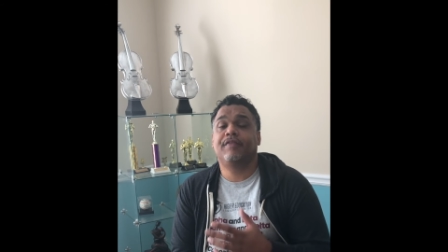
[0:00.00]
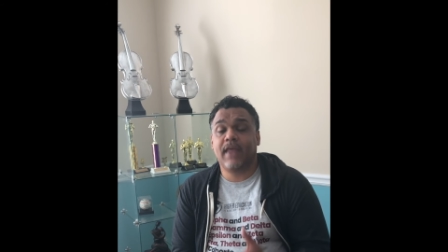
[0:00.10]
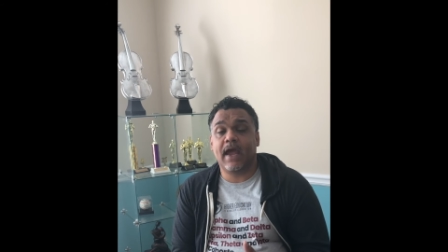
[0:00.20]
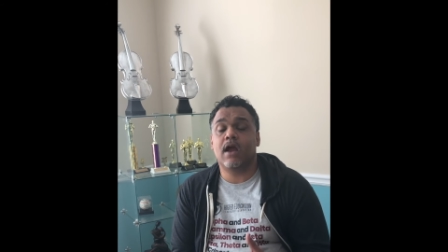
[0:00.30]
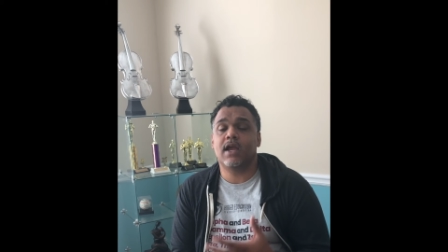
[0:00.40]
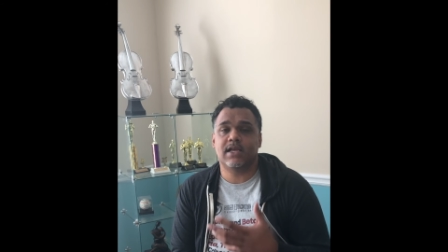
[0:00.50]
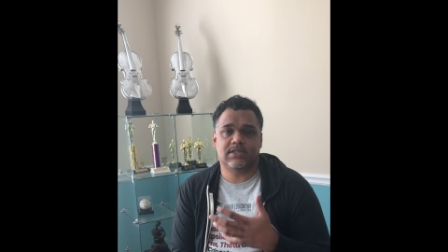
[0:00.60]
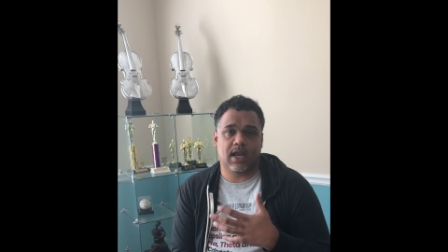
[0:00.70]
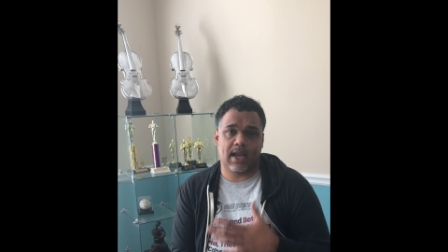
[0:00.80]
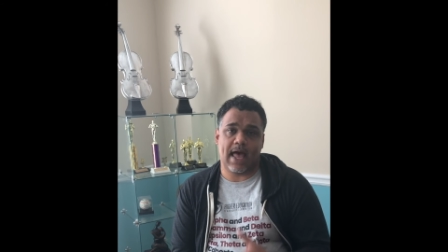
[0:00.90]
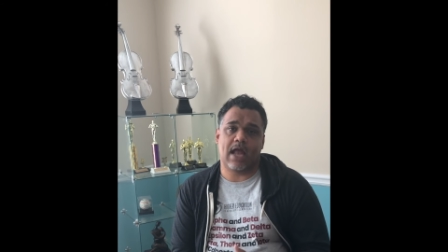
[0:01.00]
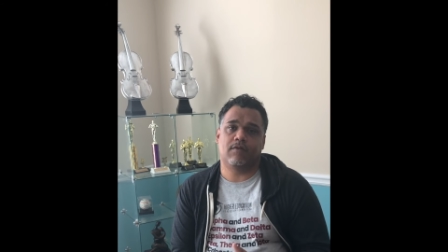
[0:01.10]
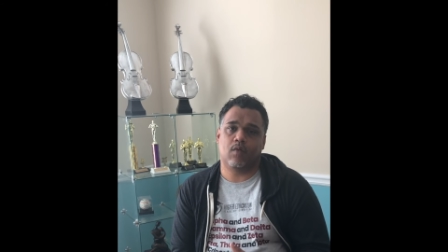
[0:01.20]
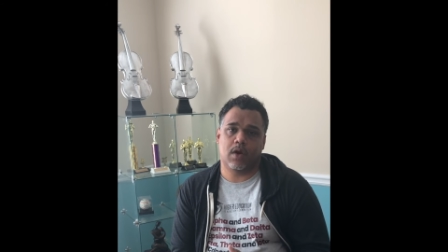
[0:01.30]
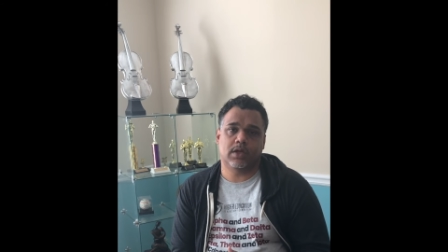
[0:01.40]
There is a lot
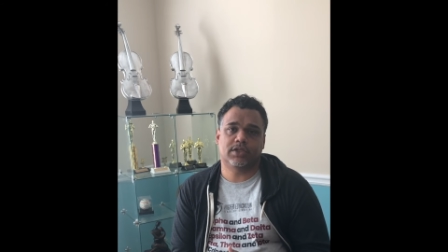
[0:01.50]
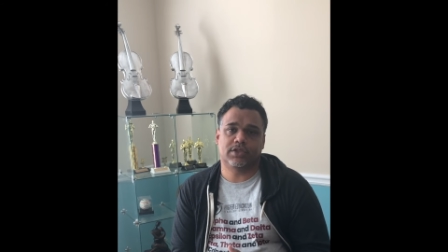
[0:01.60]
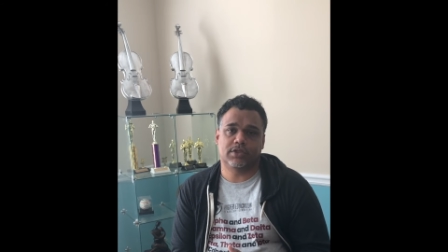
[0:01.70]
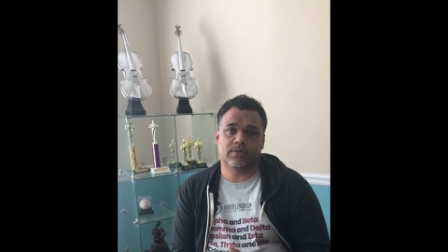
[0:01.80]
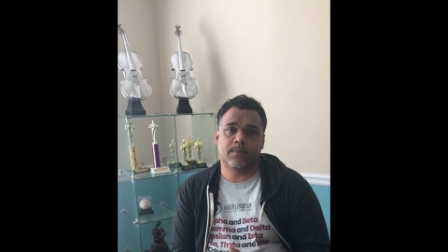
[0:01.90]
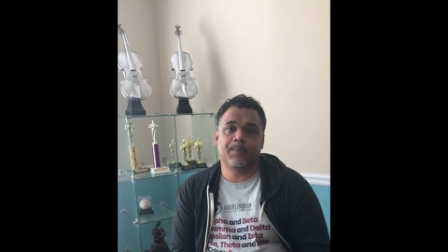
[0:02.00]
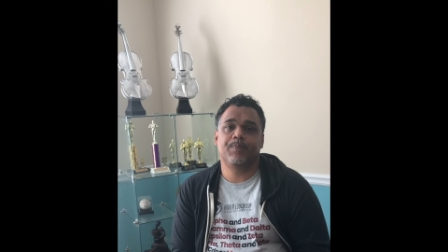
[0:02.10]
of work to do.